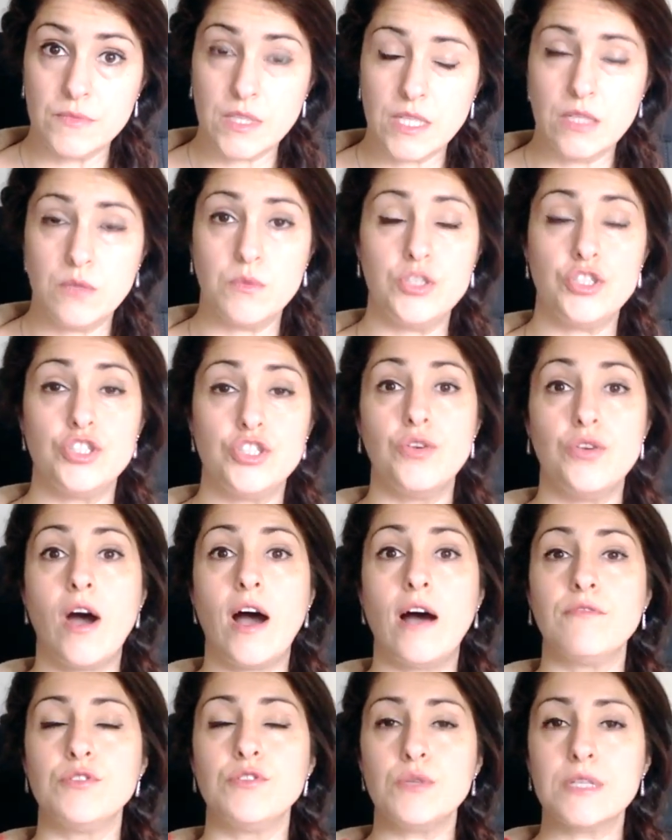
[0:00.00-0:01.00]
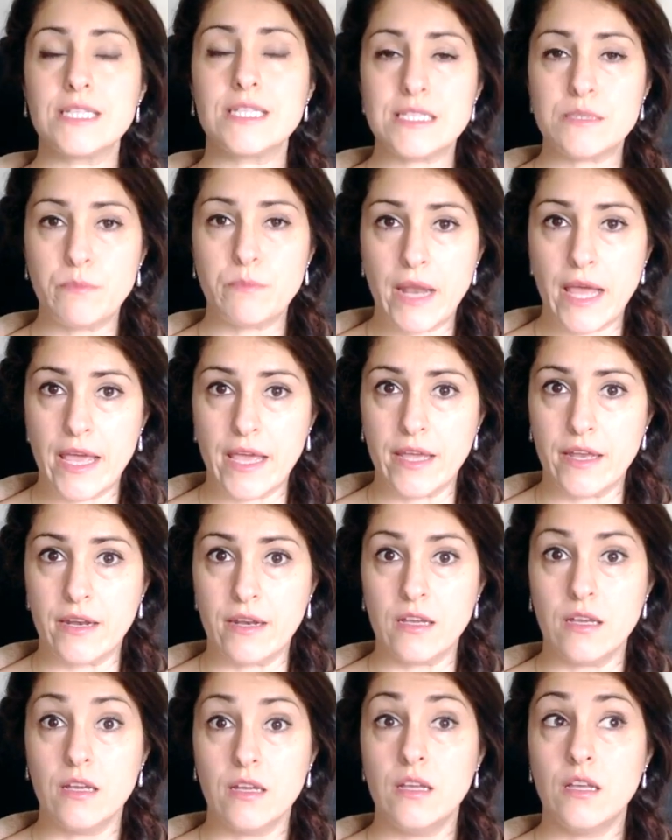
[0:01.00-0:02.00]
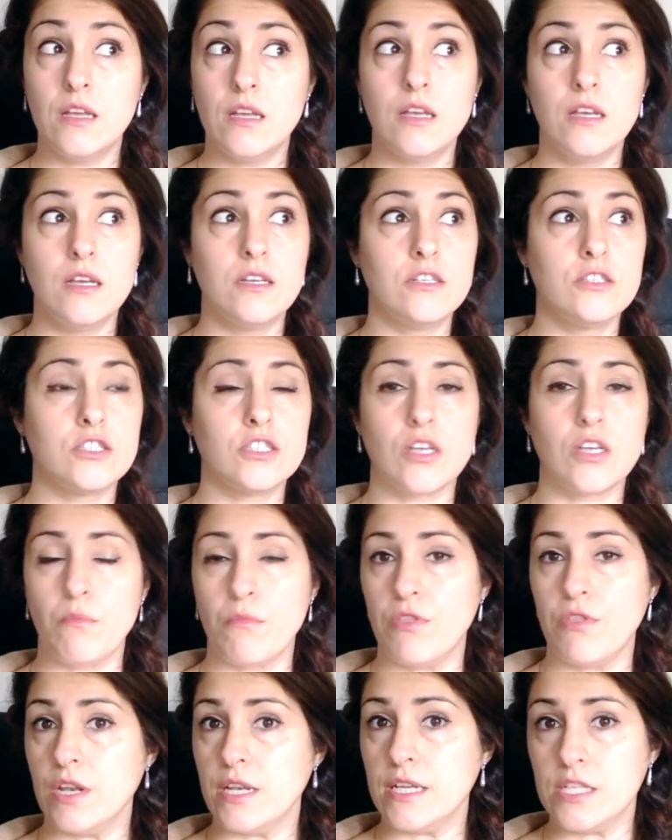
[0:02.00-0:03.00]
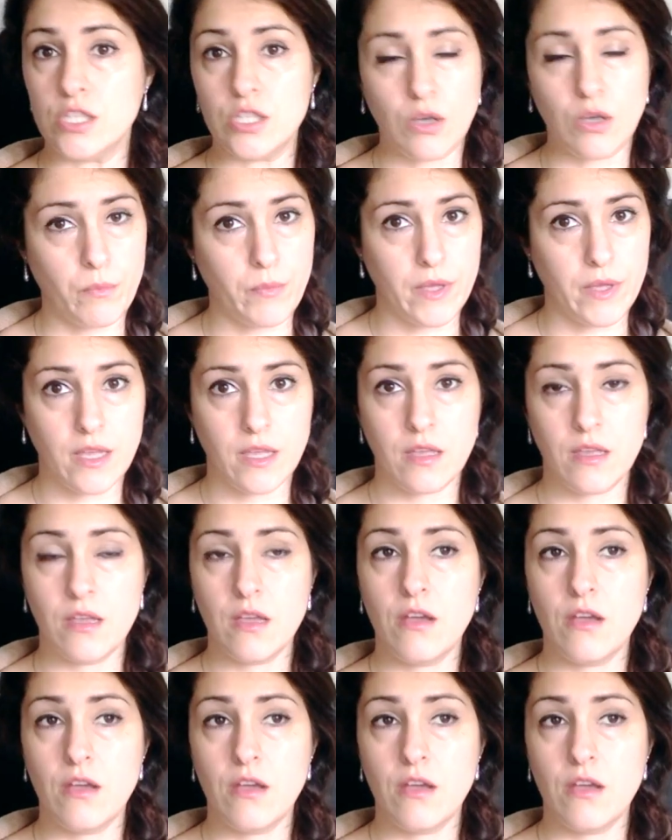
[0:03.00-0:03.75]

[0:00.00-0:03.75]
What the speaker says: in which you have to explain something, a topic,